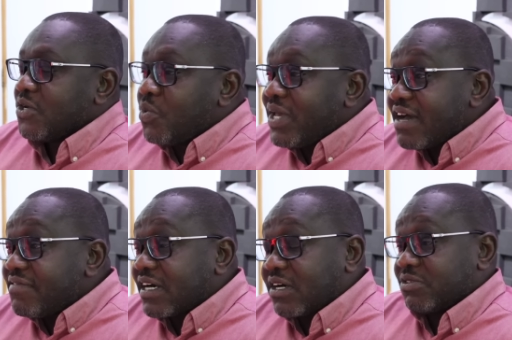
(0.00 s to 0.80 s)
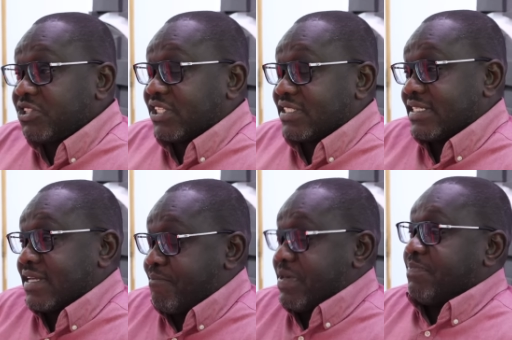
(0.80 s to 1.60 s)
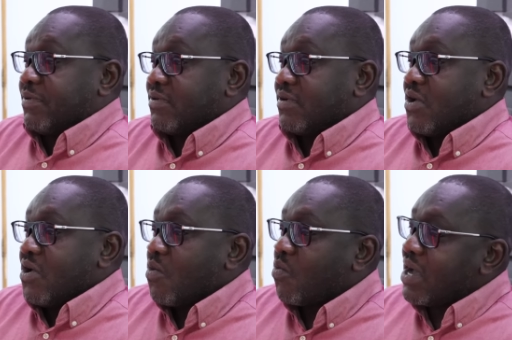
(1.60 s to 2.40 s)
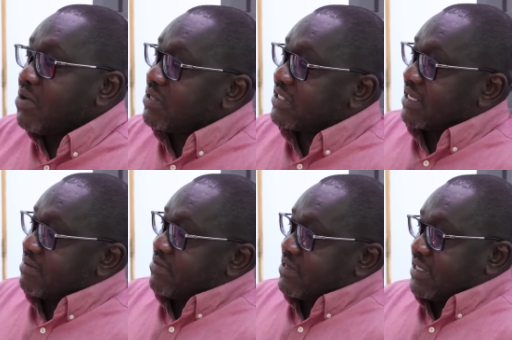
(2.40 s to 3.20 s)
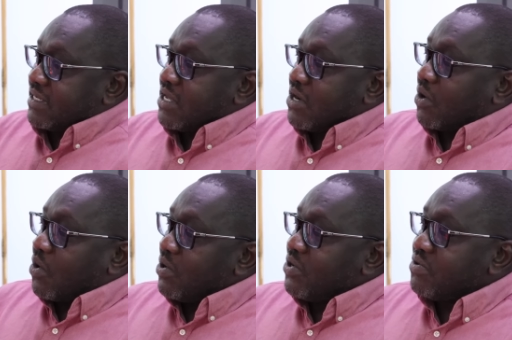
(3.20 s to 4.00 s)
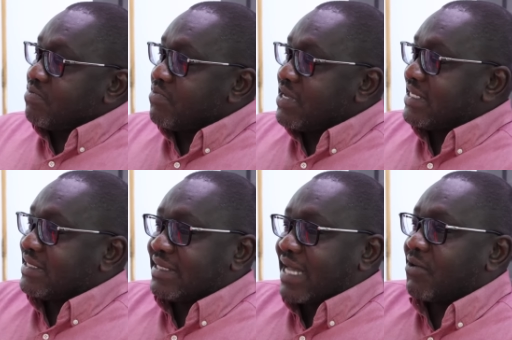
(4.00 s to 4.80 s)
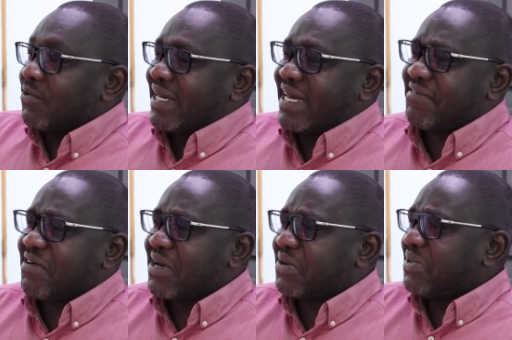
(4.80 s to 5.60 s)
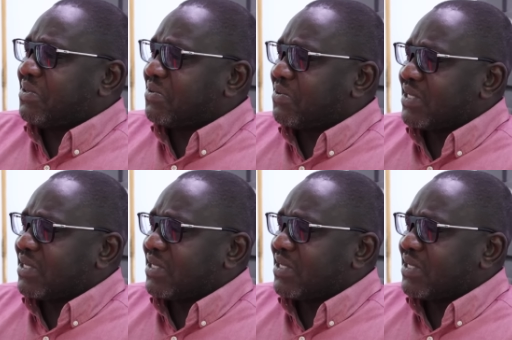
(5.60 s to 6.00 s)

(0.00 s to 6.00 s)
Do we have a conscience as a people? Why will somebody call you mwizi? I will never work with you,